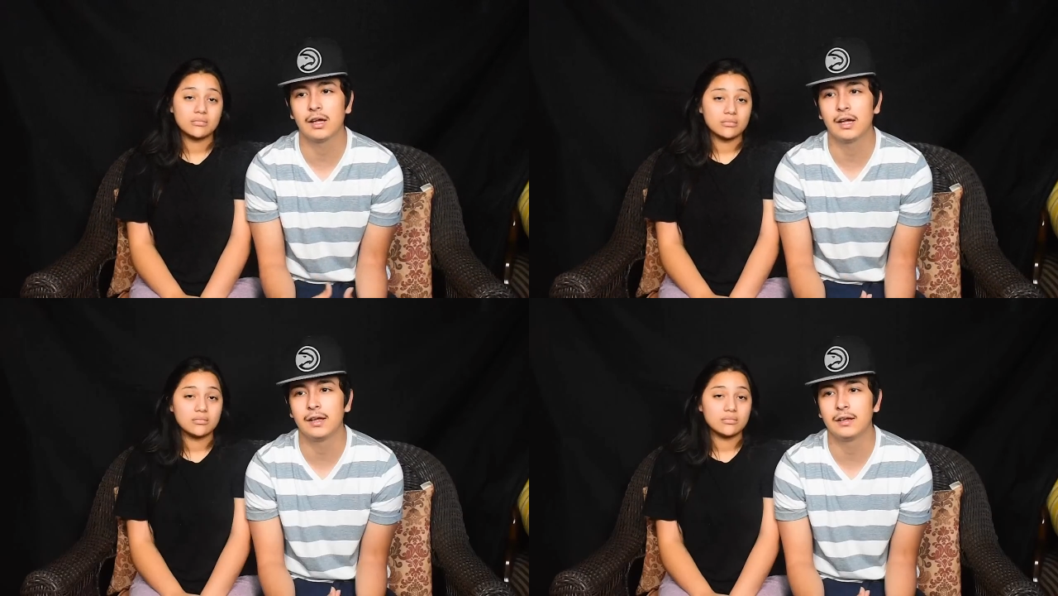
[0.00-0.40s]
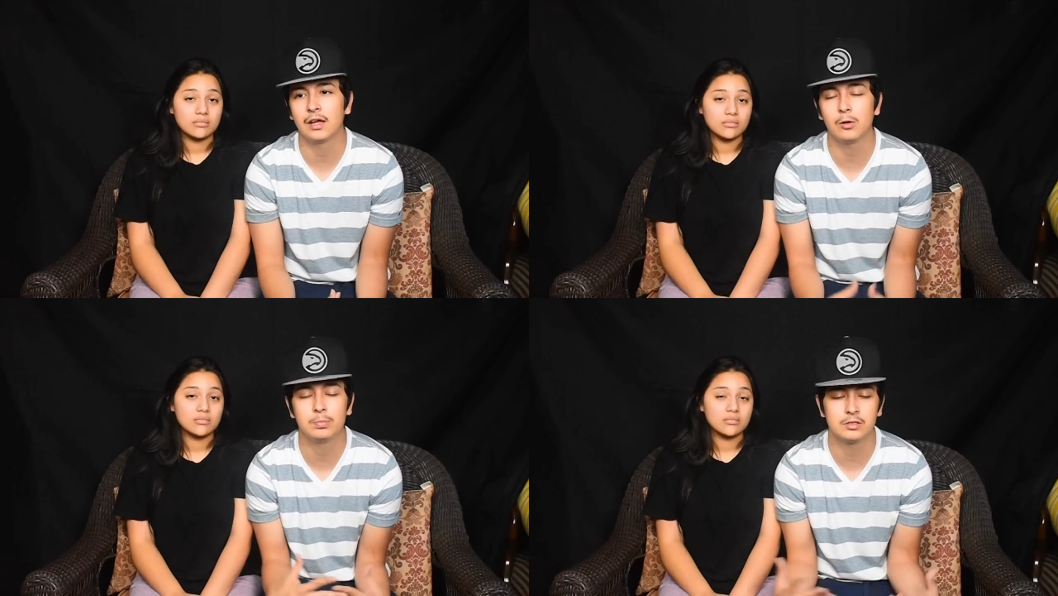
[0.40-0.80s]
Speaker 1: and
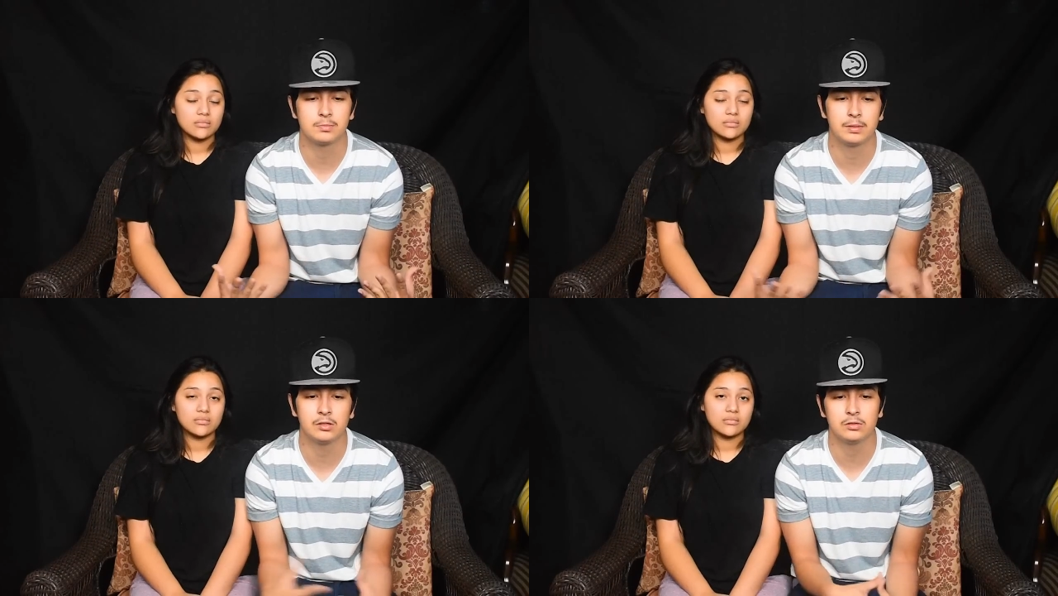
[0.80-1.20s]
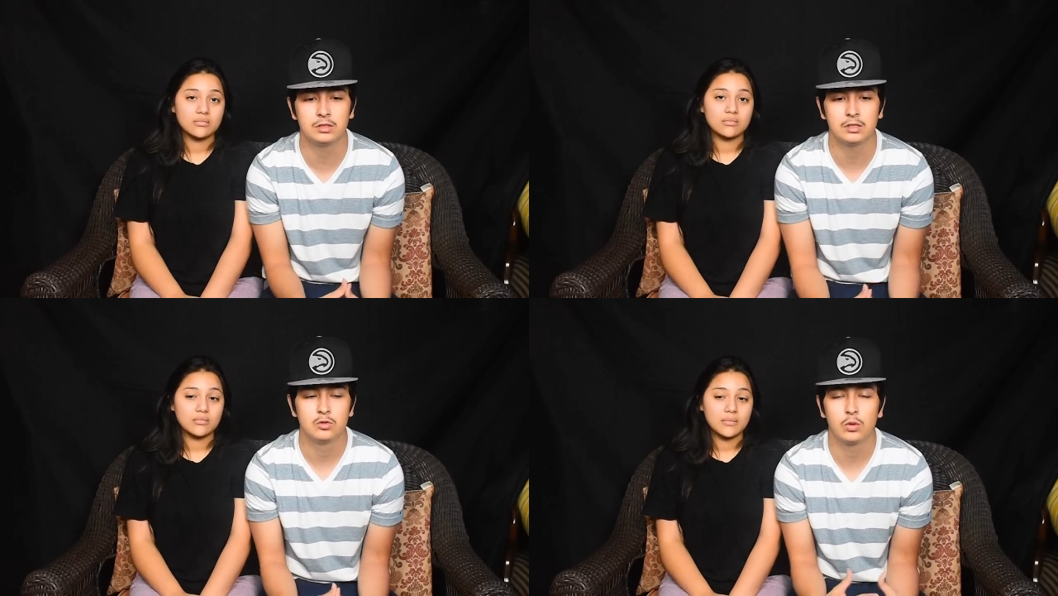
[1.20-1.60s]
help us build
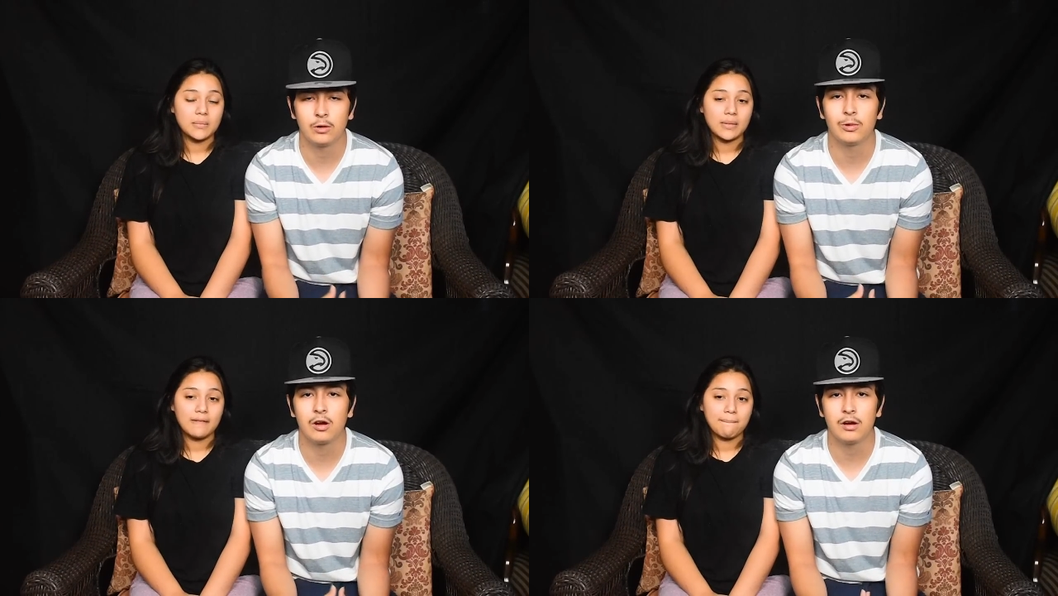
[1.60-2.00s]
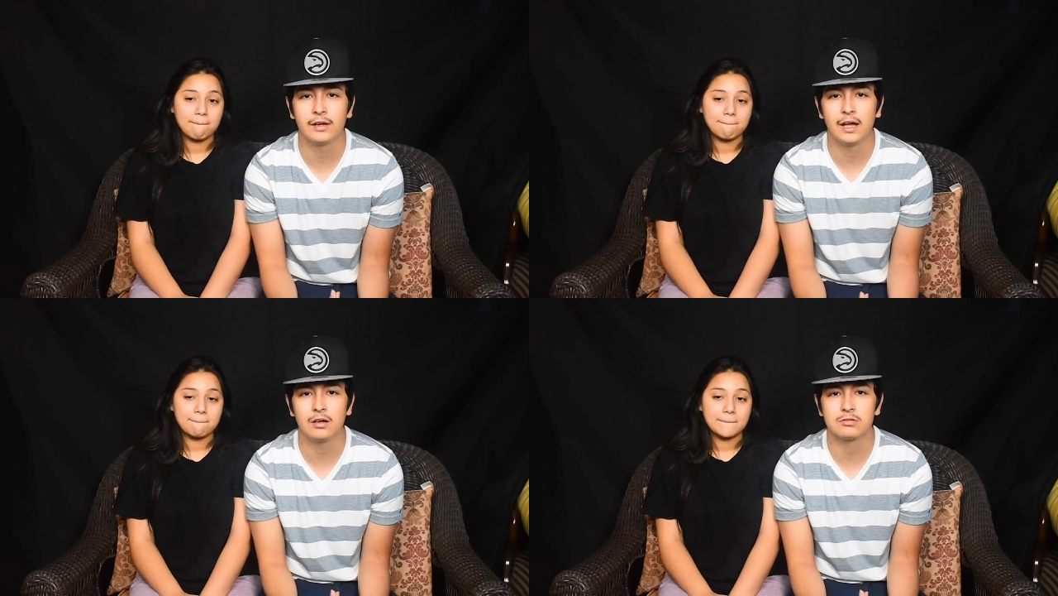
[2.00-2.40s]
to where we are
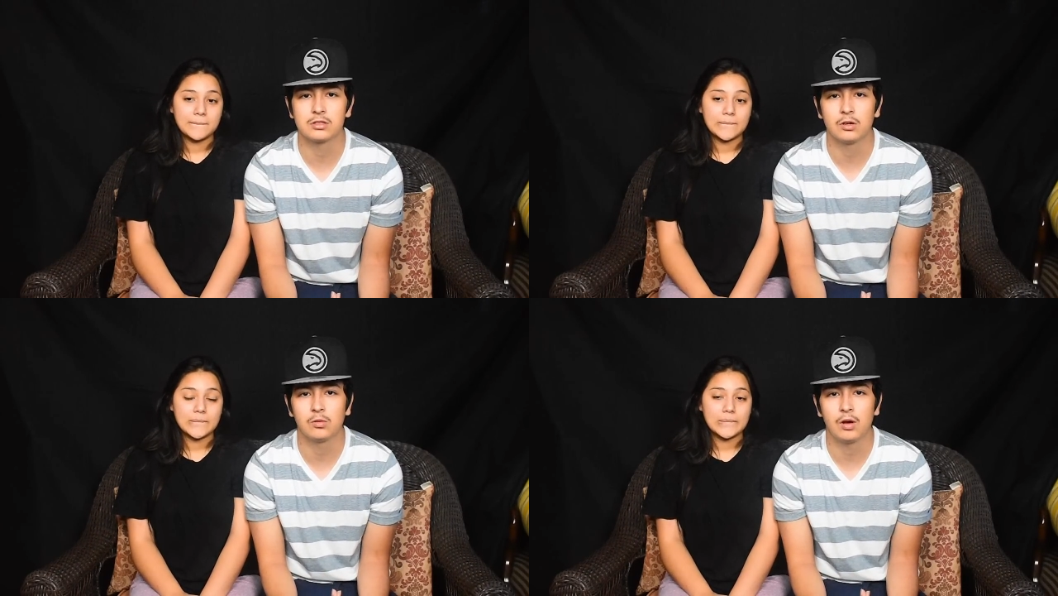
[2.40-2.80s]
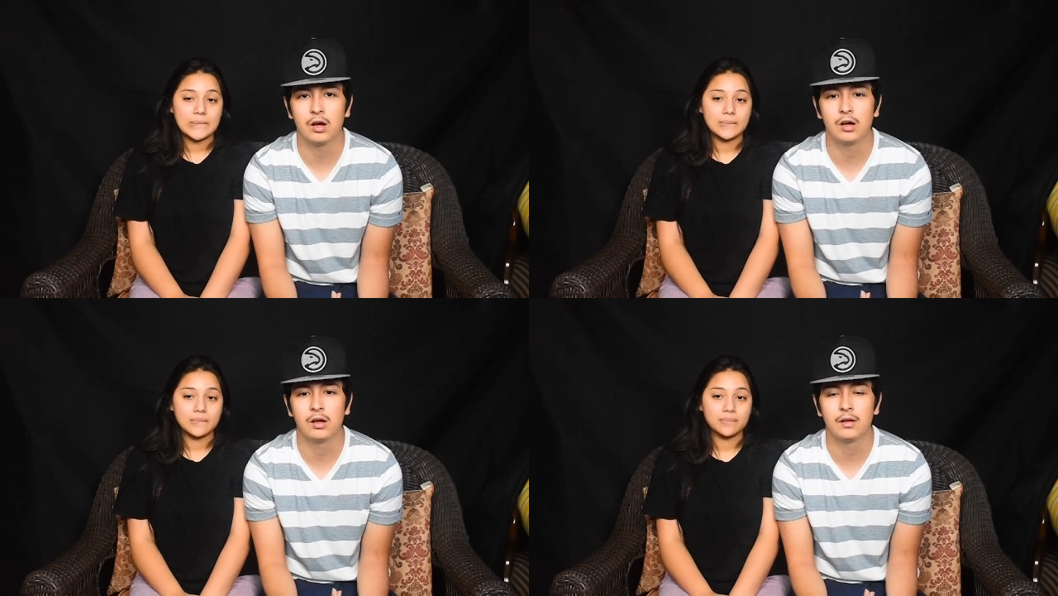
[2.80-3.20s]
now. So
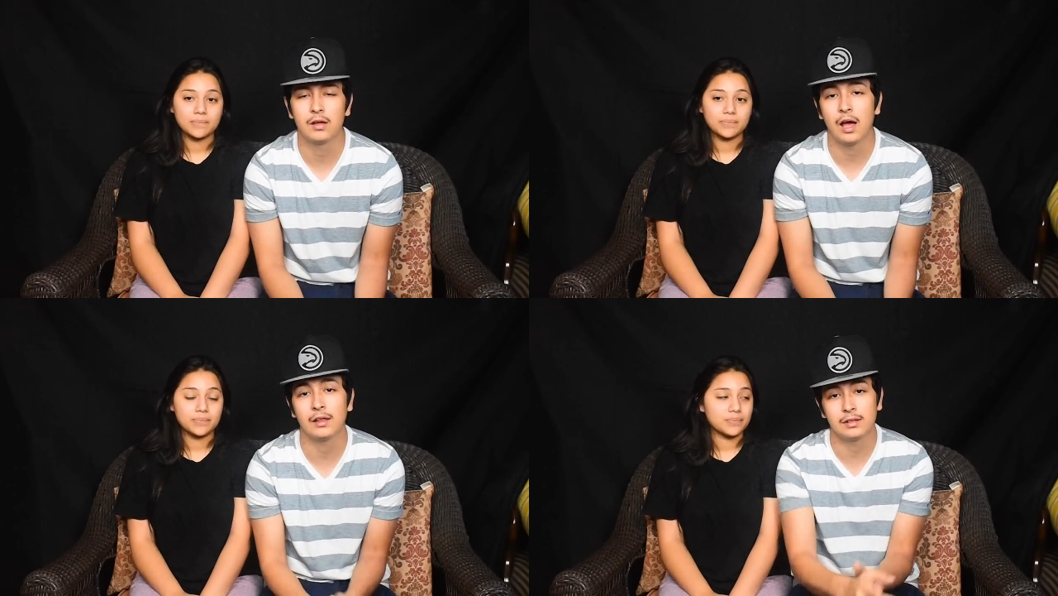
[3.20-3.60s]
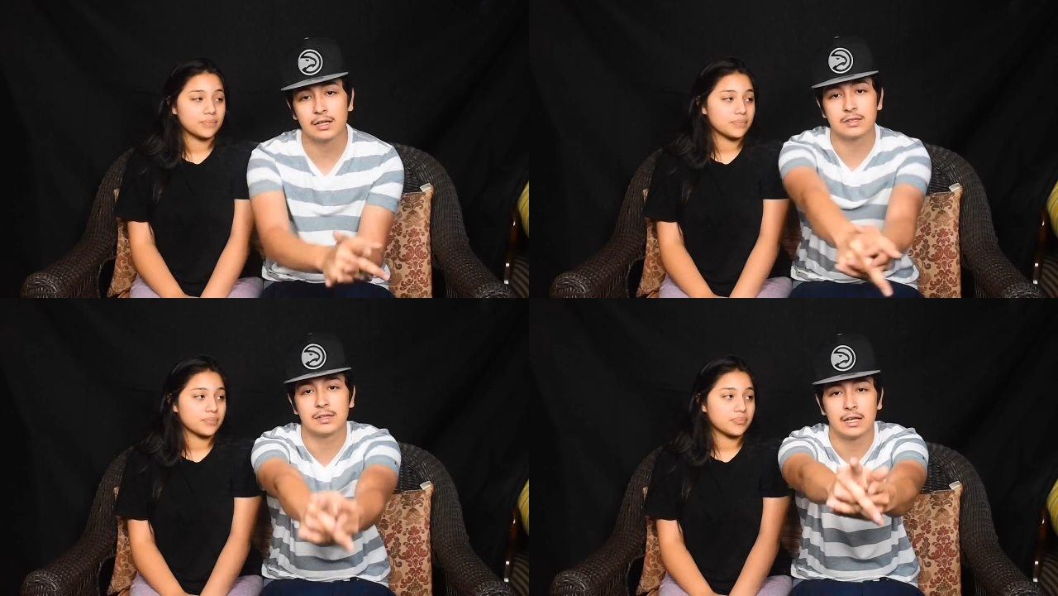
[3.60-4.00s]
uh, I'd
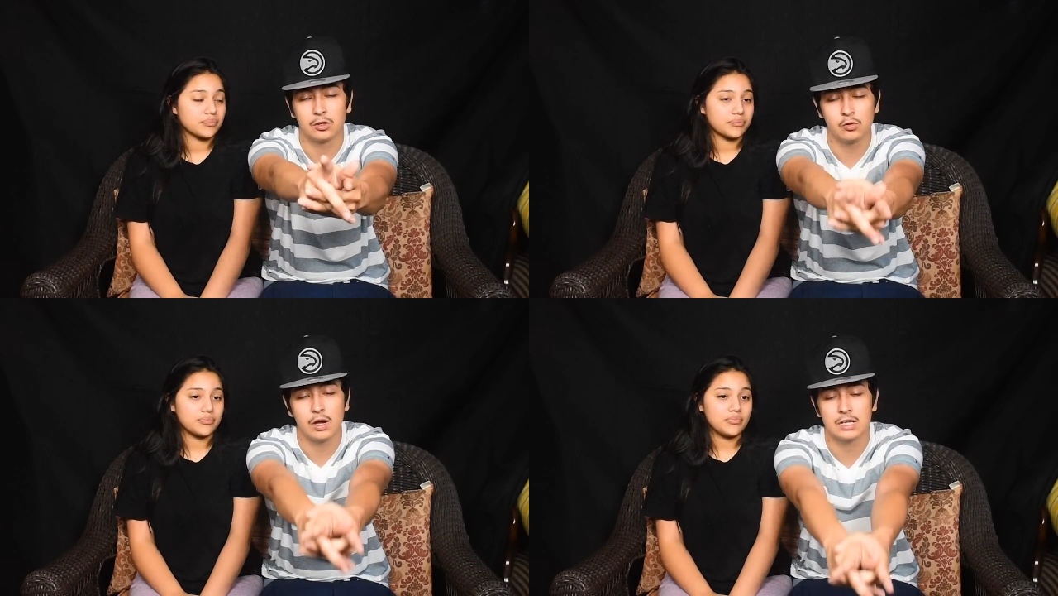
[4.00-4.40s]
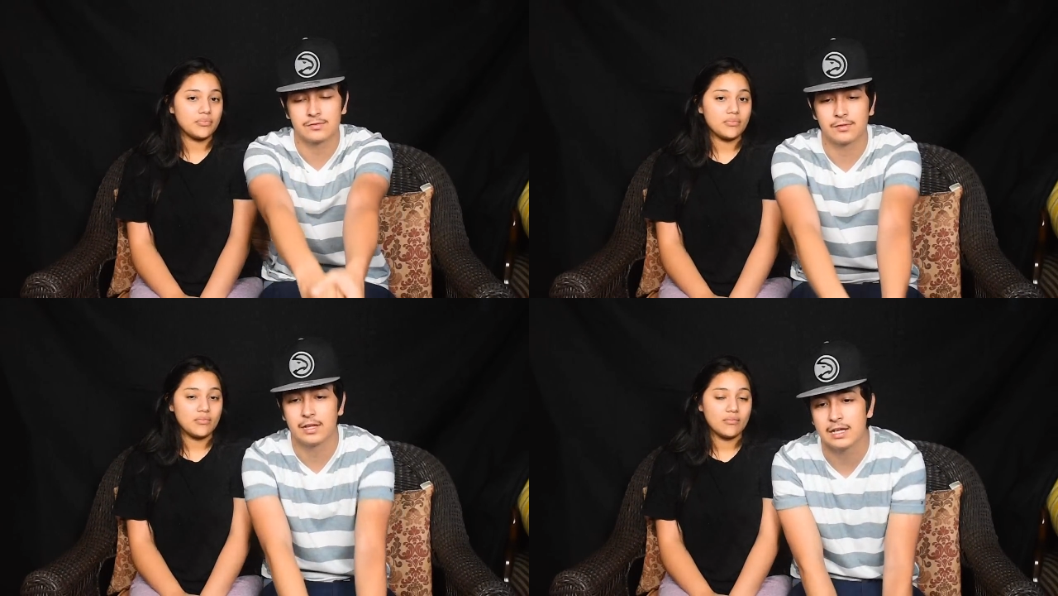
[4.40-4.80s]
like to thank you guys
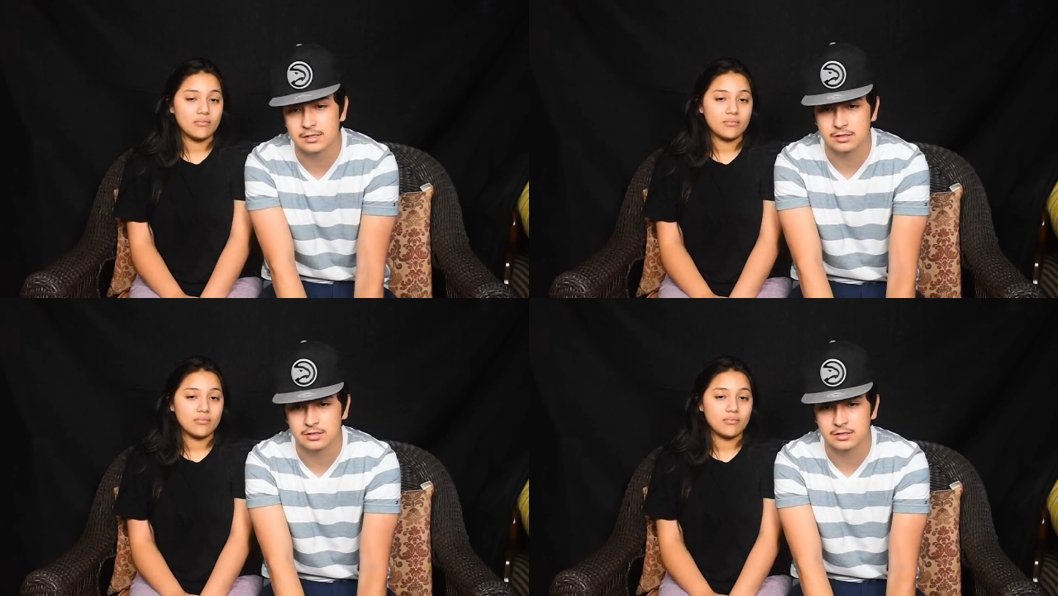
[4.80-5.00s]
for that.